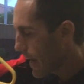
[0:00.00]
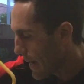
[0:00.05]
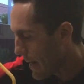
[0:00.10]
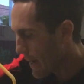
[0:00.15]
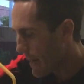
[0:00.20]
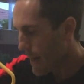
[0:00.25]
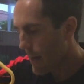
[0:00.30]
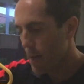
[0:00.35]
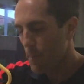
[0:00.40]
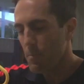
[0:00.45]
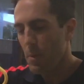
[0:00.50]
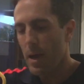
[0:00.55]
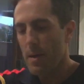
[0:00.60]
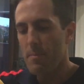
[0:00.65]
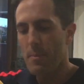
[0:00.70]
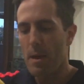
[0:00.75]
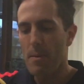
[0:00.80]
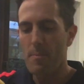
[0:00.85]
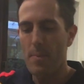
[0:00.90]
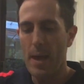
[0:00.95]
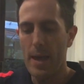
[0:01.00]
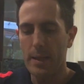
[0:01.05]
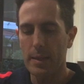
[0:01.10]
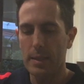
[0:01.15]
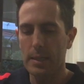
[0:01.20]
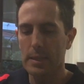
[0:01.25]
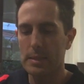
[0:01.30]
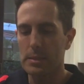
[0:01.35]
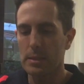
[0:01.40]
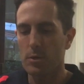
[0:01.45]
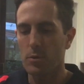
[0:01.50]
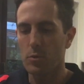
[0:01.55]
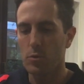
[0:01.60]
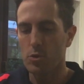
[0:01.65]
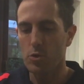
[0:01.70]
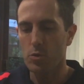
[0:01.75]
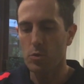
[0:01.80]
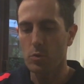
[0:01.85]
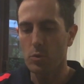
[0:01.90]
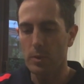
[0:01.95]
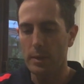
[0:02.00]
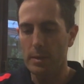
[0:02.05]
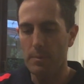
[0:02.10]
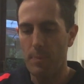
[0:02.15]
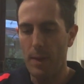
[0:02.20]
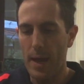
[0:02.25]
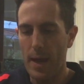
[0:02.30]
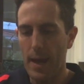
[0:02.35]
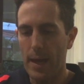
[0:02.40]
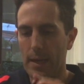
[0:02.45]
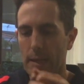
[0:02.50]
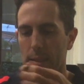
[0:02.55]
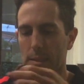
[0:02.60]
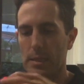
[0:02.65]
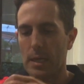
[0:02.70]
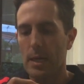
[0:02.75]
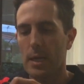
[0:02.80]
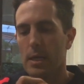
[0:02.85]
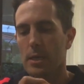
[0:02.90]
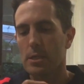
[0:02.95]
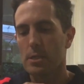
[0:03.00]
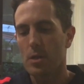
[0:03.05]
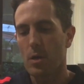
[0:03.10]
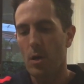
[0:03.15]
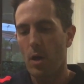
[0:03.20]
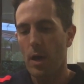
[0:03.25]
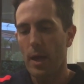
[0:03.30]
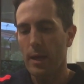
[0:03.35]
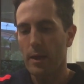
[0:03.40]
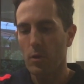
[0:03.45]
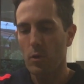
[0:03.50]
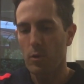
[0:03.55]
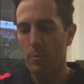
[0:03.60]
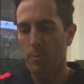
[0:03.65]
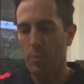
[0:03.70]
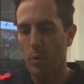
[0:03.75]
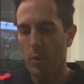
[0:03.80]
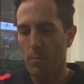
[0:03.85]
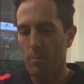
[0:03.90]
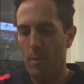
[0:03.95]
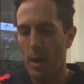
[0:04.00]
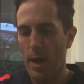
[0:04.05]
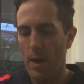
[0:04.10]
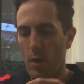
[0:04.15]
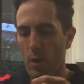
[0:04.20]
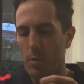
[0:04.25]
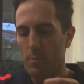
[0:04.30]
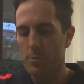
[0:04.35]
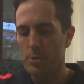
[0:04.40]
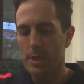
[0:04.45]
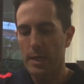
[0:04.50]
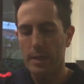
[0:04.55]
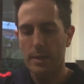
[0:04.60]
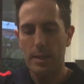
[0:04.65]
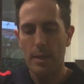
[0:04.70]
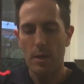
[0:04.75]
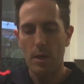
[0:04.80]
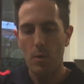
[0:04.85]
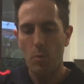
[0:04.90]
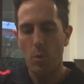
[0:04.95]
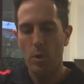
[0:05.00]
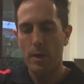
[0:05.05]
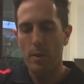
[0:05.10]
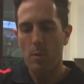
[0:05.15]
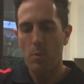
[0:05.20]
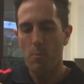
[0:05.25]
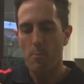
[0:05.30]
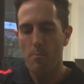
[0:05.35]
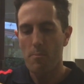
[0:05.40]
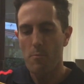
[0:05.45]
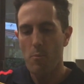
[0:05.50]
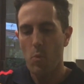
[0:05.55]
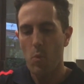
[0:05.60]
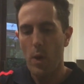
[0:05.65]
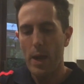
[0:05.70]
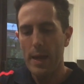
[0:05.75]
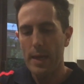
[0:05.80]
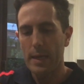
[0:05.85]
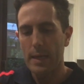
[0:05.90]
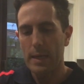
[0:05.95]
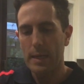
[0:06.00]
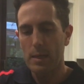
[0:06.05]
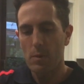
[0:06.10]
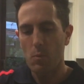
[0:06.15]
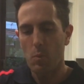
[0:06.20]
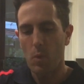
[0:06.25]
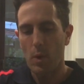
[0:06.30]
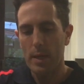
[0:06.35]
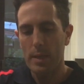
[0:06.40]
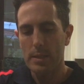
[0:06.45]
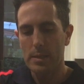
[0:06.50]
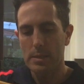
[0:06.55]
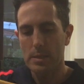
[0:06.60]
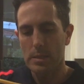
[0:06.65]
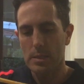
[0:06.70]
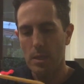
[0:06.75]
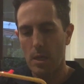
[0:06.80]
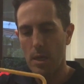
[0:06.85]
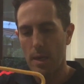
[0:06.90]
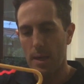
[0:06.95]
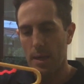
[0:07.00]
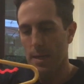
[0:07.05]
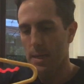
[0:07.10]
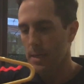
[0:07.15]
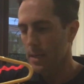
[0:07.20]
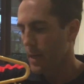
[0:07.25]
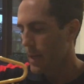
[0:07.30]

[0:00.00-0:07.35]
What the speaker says: and my mum had these little jewellery bags, so I could put my object that I want to weigh in one side,